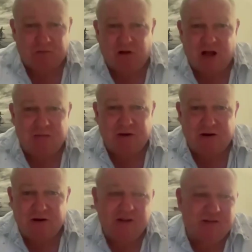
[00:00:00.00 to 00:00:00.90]
them claim it.
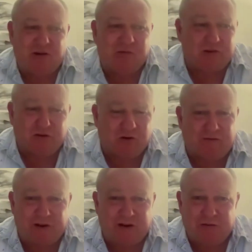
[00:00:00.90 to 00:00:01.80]
Similar sort of
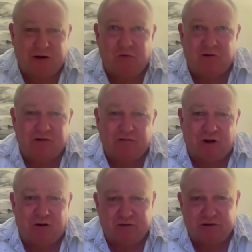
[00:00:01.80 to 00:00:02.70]
fee, depending on what's
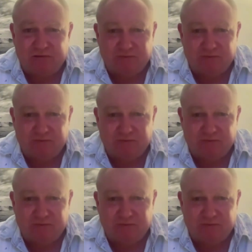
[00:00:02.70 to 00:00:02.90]
involved.